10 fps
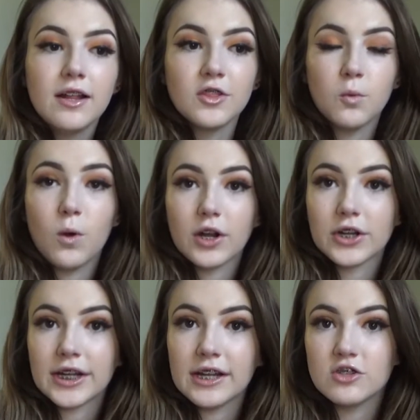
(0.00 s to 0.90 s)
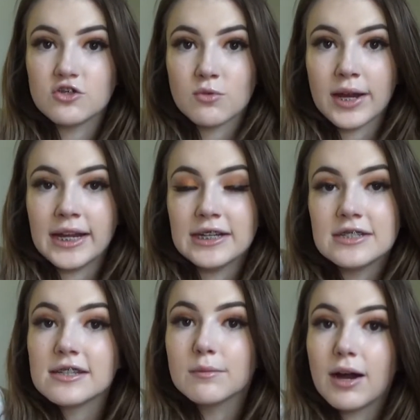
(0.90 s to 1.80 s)
the water can drain
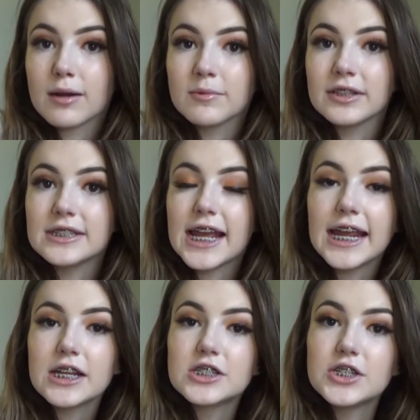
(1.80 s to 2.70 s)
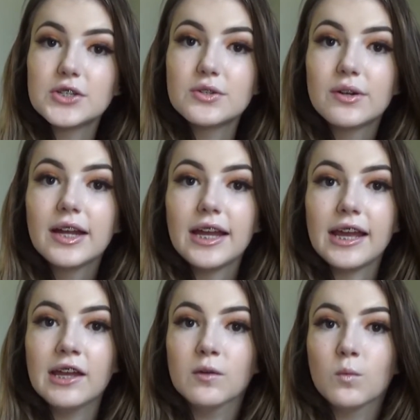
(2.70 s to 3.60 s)
into the bottom of the tank to.
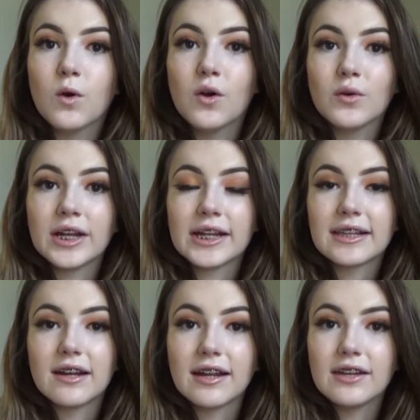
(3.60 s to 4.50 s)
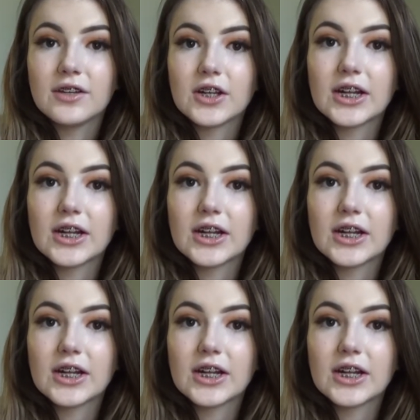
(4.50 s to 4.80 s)
It won't get stuck in your